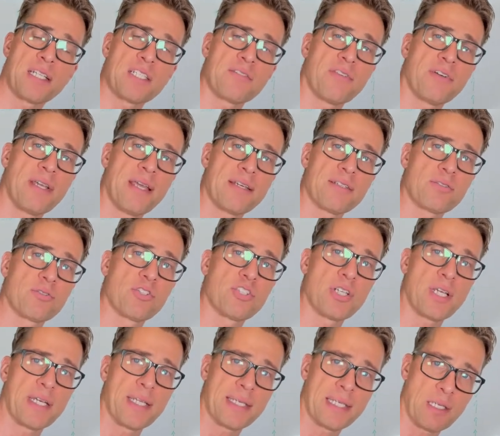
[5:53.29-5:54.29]
It's very
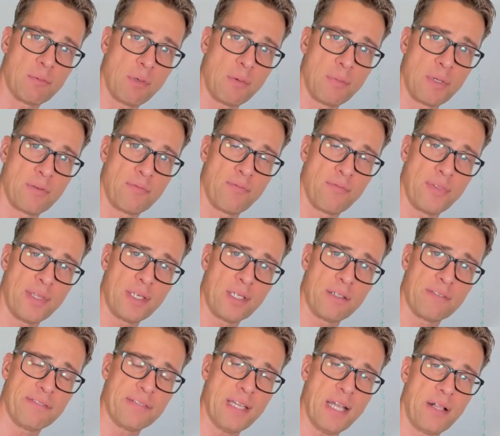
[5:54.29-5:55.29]
estrogenic. And when we think
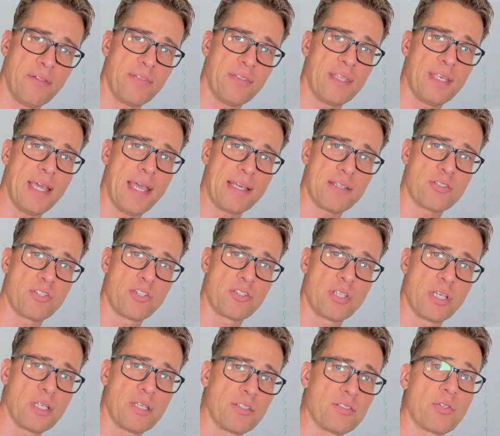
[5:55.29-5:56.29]
of healthy, estro,
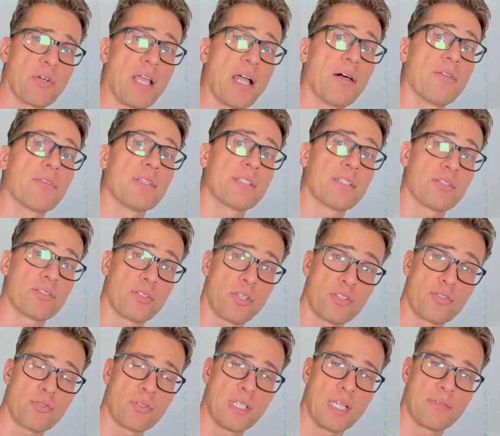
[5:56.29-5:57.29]
uh, sorry, healthy
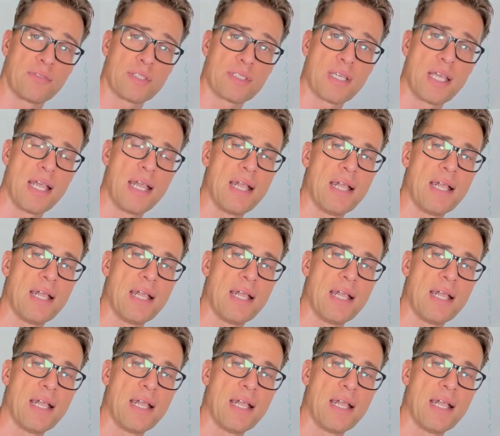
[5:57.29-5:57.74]
testosterone levels,